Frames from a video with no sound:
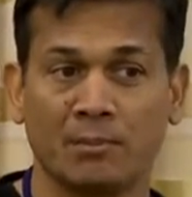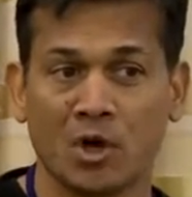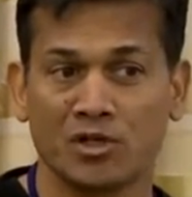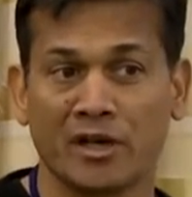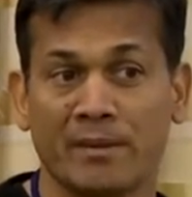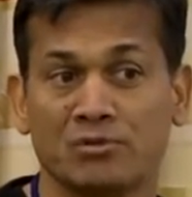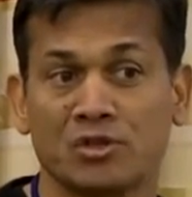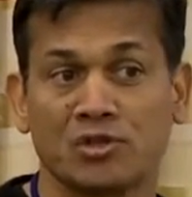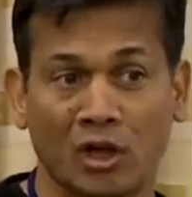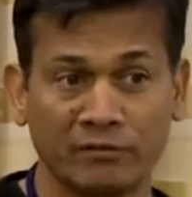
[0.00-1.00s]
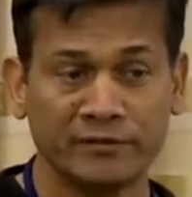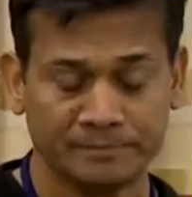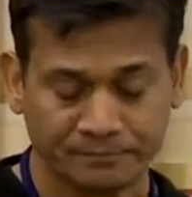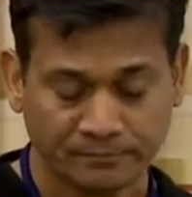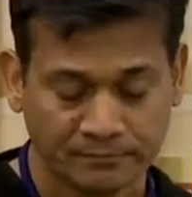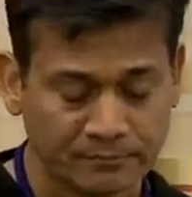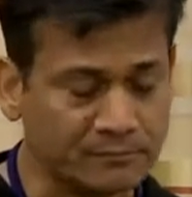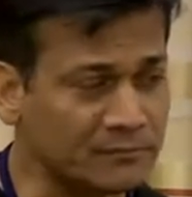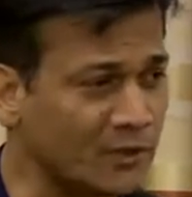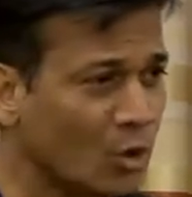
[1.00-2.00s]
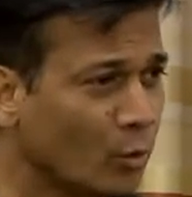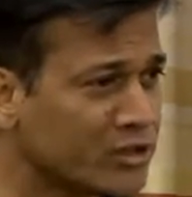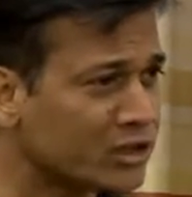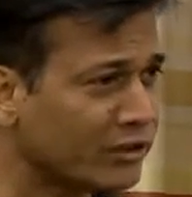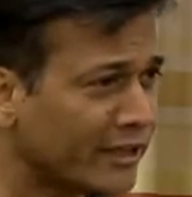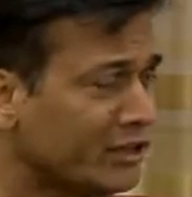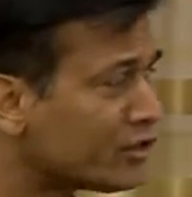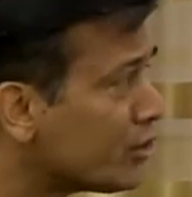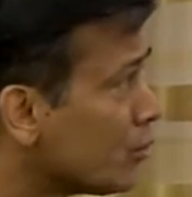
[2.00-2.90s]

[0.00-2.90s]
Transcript: that blockchain aims to solve, which leads